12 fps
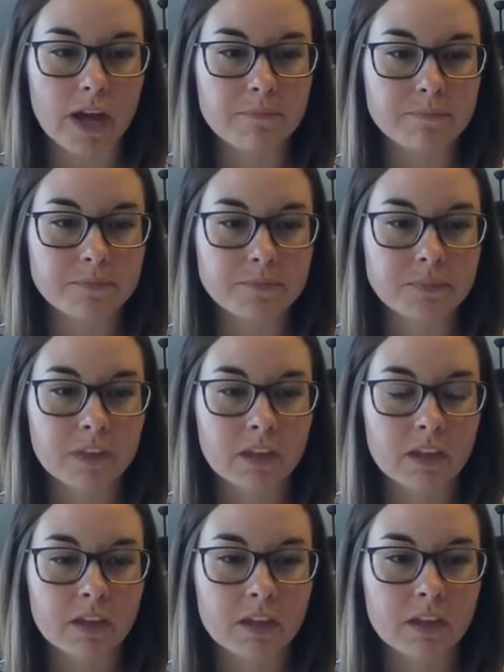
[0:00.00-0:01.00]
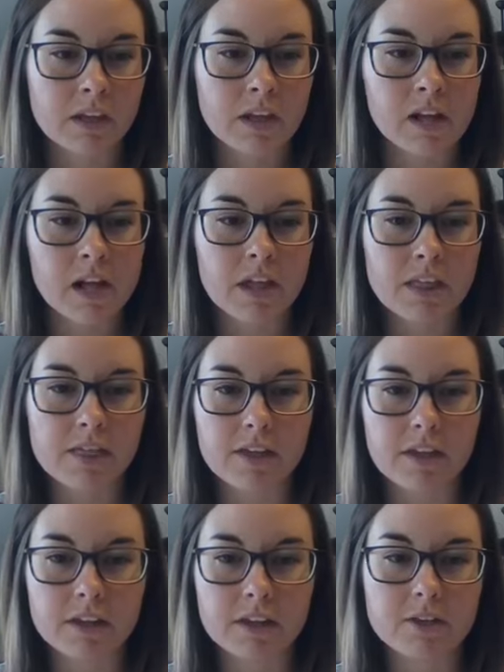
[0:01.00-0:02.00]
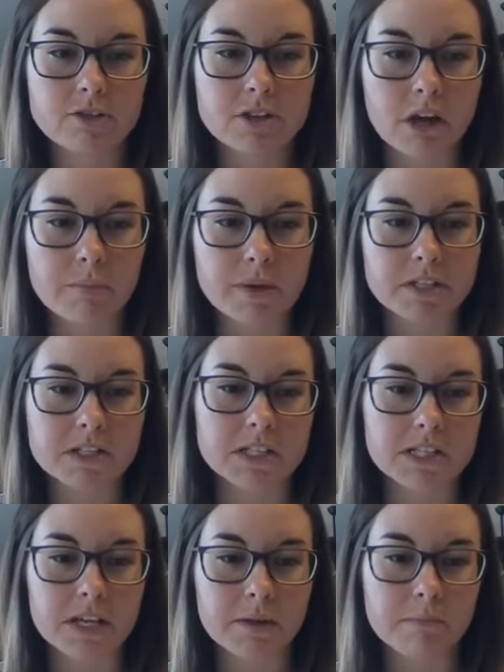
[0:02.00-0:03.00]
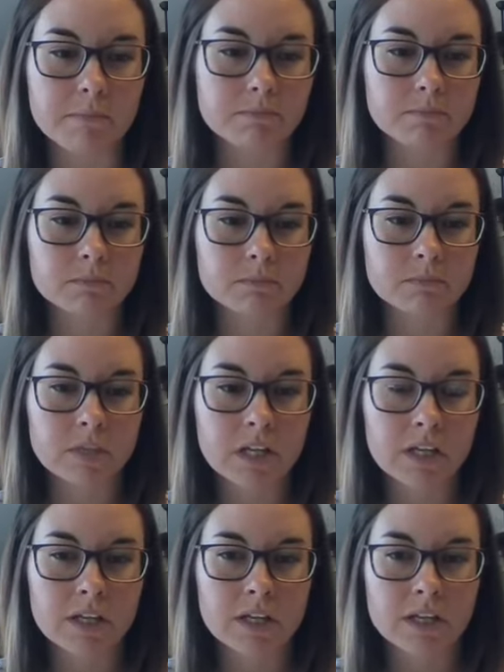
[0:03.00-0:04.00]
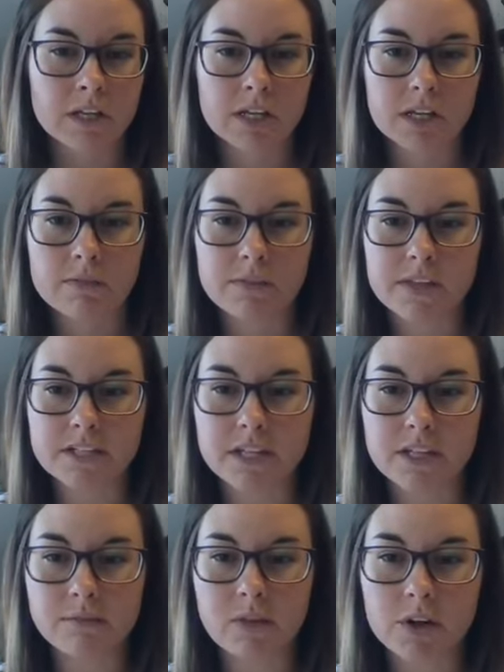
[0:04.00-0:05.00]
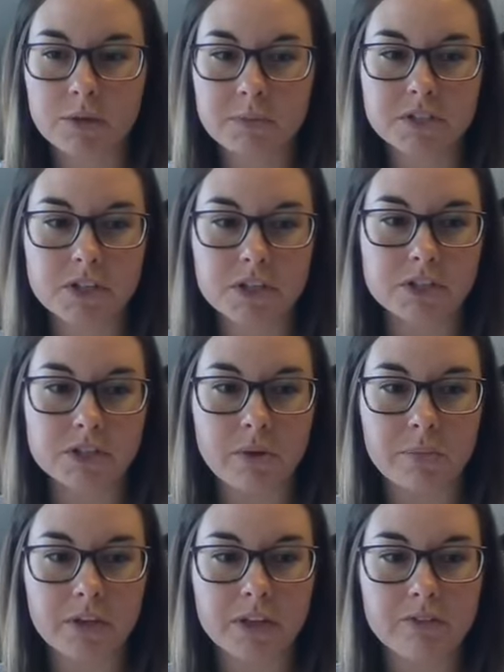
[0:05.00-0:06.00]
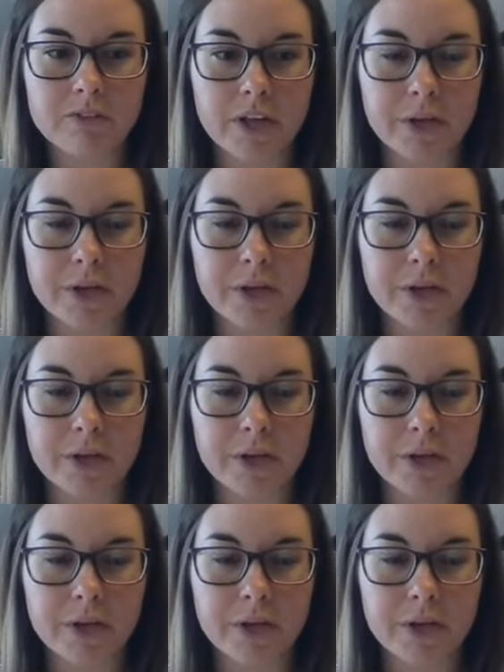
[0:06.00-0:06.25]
Okay. Thank you, Thomas and Tim. They said the volume is good, so I'm going to